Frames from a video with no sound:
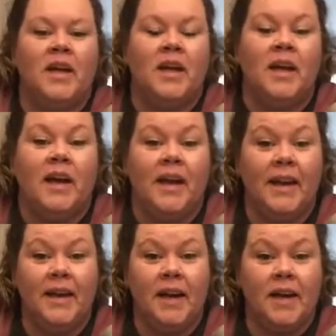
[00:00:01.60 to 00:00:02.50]
Hey
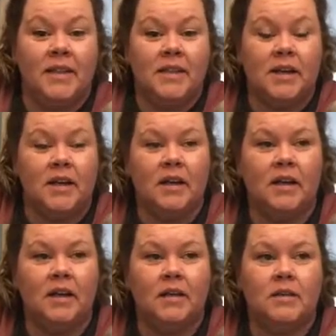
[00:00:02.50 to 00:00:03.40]
guys,
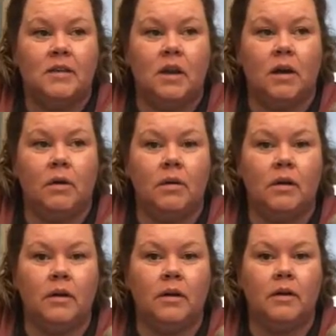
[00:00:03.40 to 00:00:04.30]
so
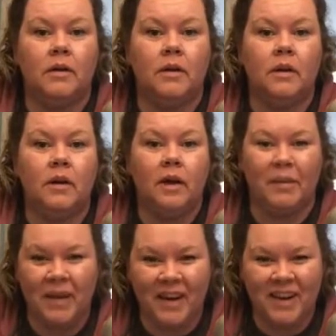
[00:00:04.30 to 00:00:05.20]
I made
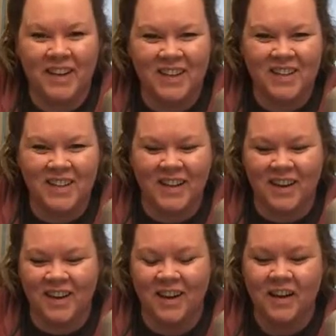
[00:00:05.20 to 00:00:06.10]
it.
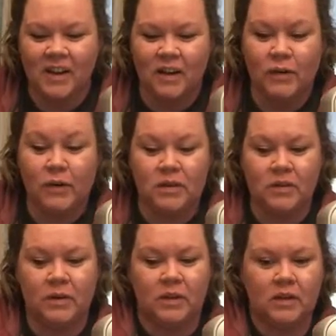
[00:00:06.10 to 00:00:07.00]
First of all,
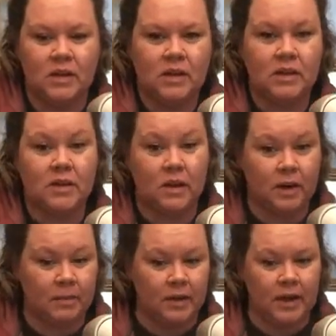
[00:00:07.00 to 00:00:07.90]
sorry I'm
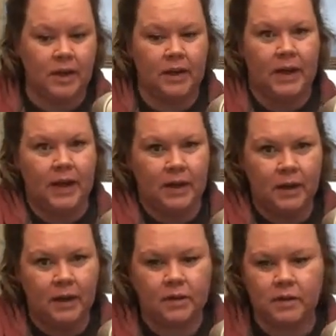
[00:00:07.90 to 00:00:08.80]
late again.
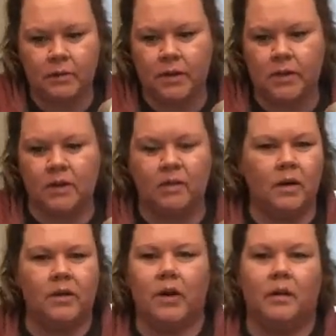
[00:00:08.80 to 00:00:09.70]
2 weeks in a row,
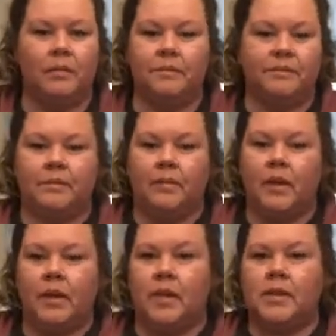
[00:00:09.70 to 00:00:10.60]
y'all.
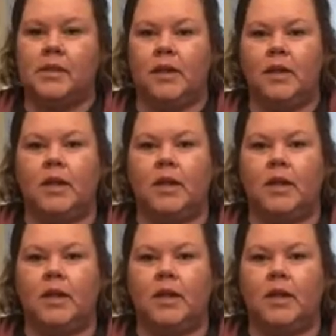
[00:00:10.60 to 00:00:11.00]
It's not good.